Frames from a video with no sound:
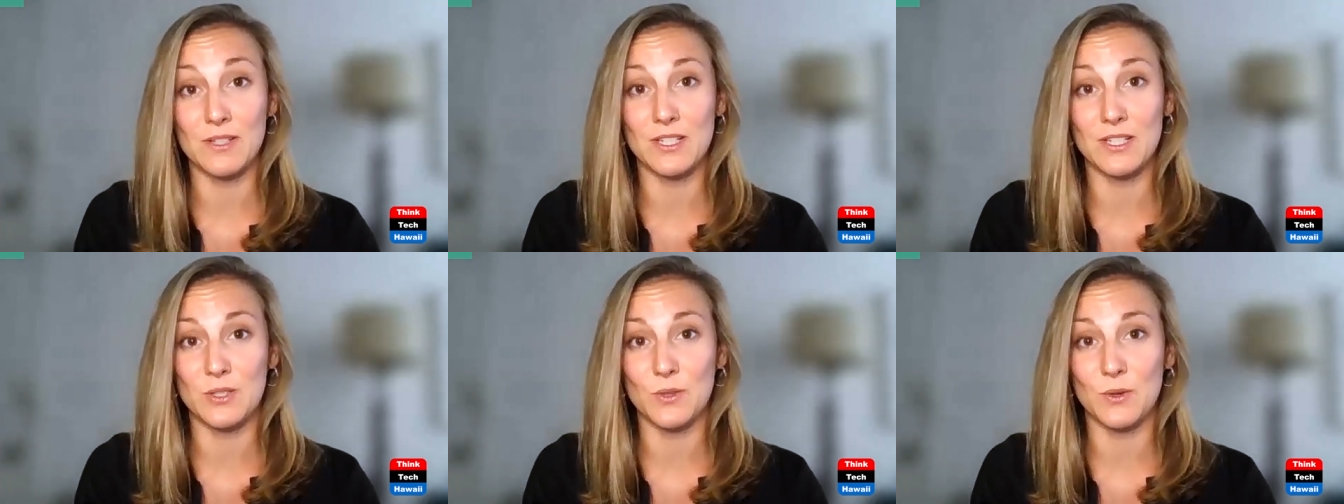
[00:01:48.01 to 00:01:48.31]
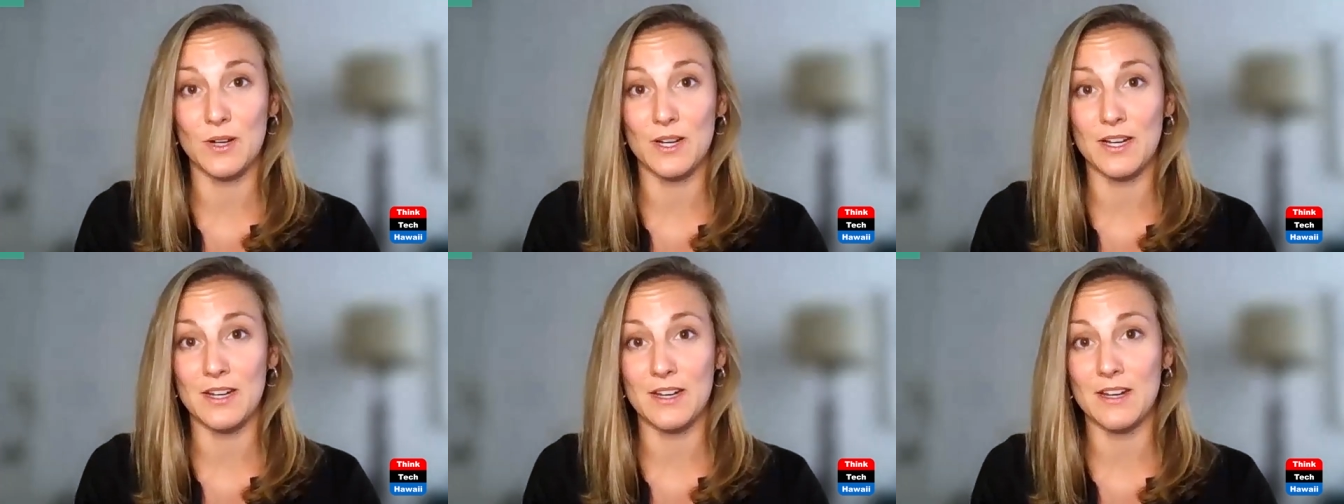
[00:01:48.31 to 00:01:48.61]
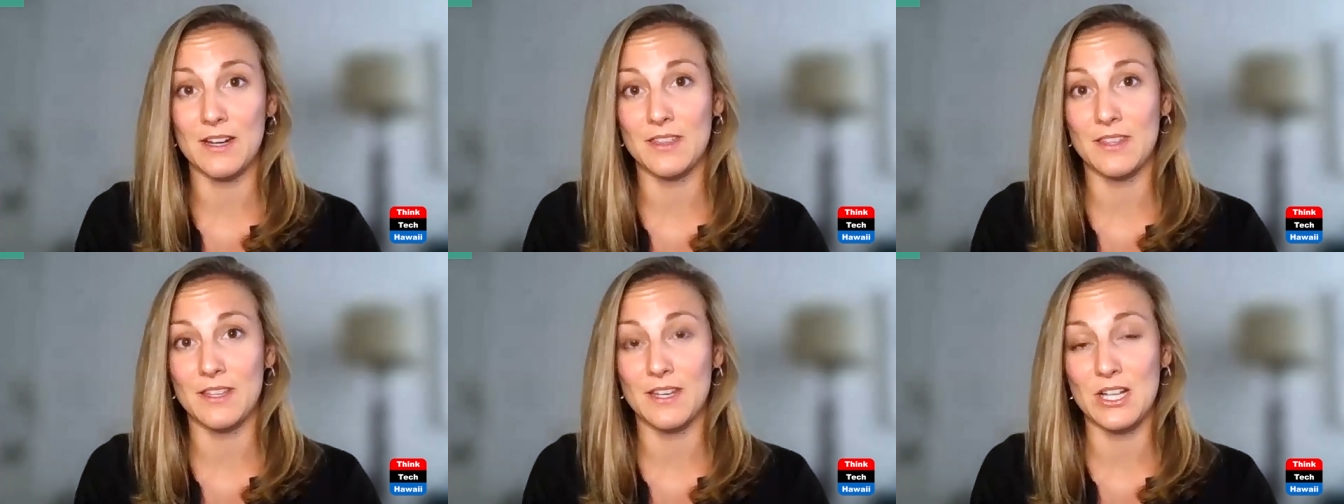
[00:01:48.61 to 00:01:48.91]
story
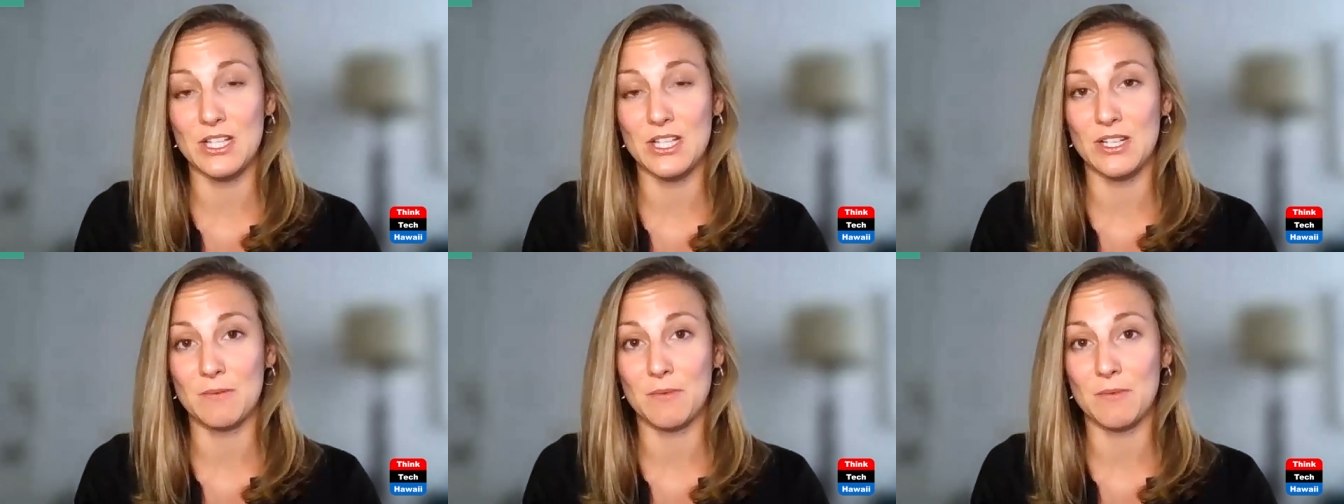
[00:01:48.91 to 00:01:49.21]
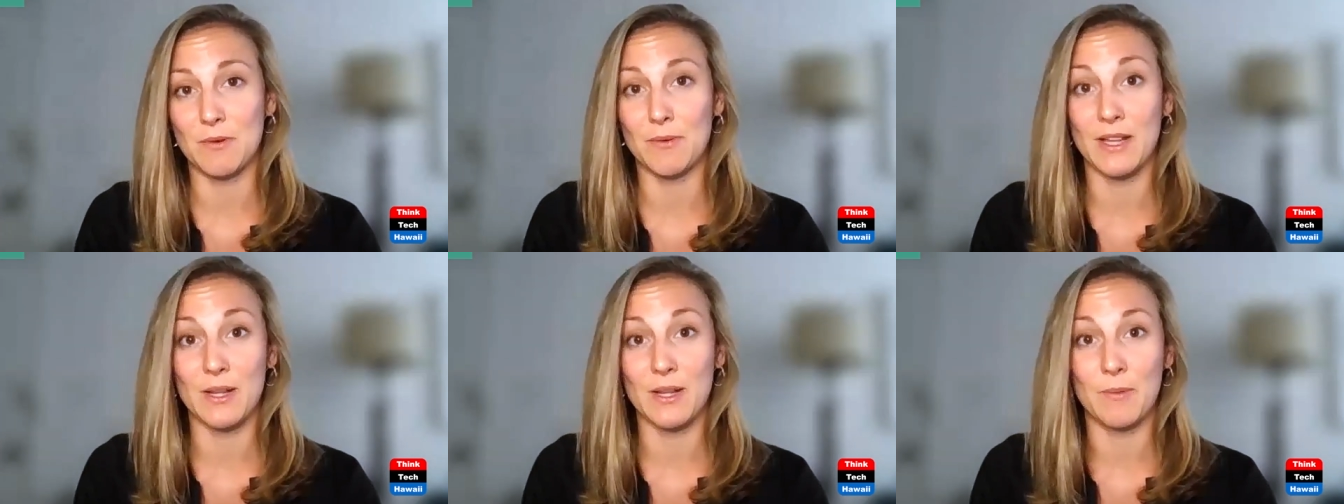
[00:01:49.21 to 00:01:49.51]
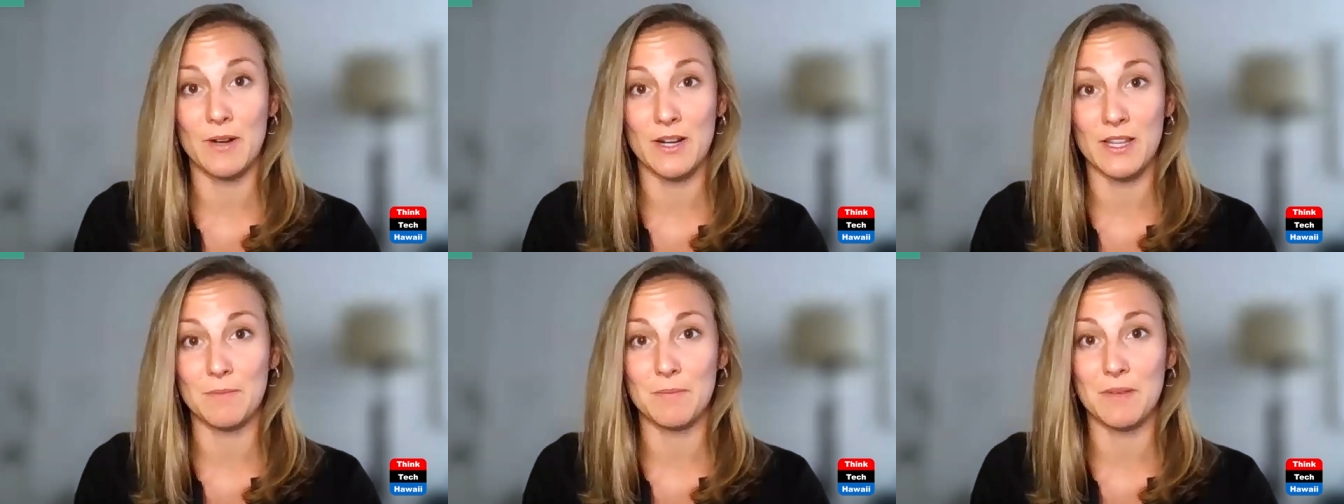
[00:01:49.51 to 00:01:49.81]
in the nation, but really
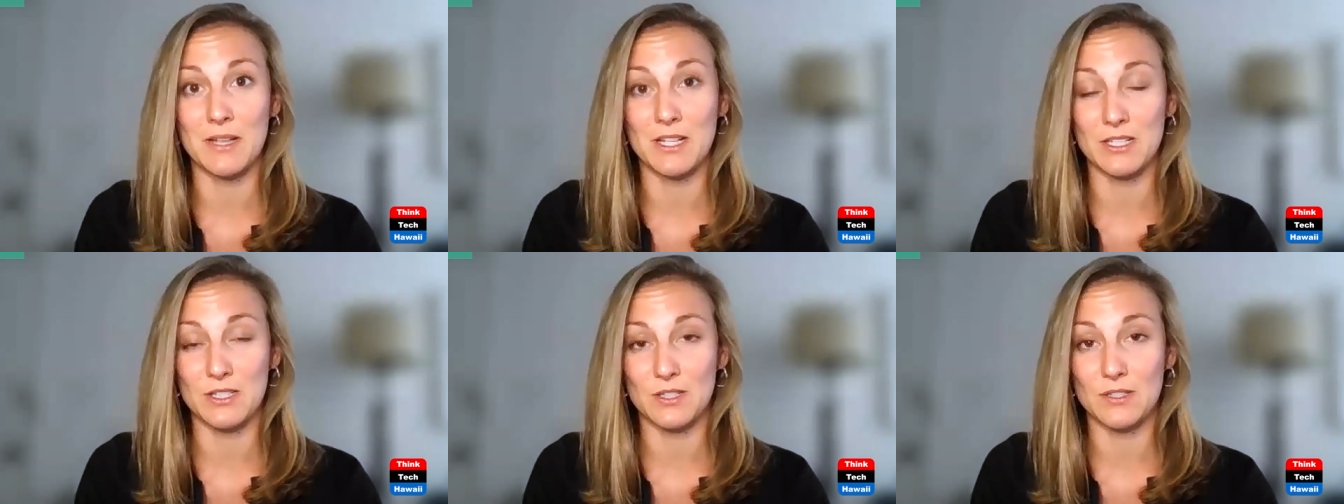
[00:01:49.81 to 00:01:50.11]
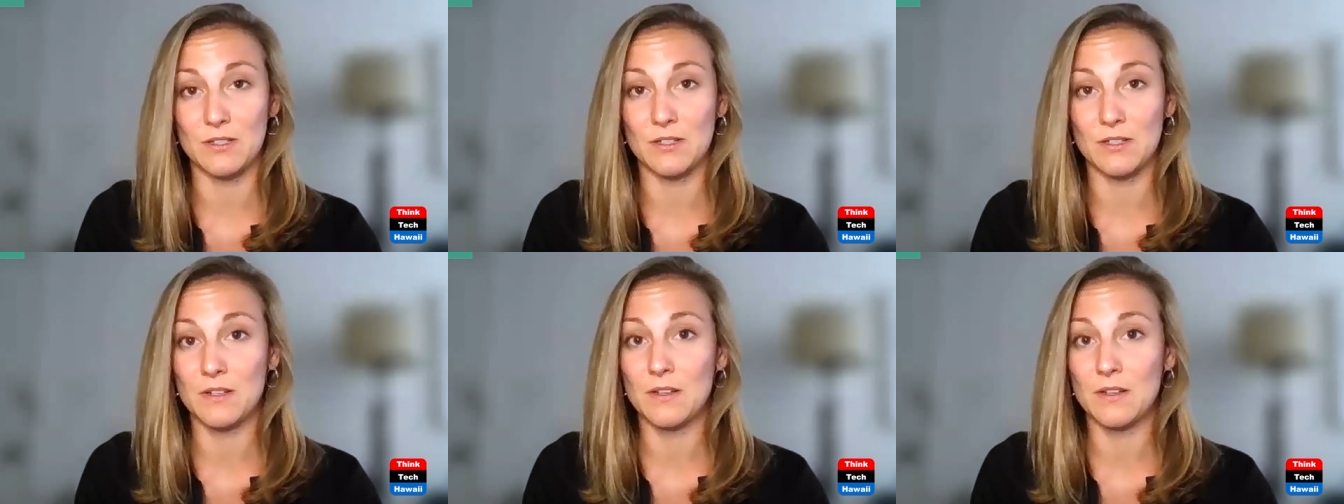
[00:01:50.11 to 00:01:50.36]
one of the biggest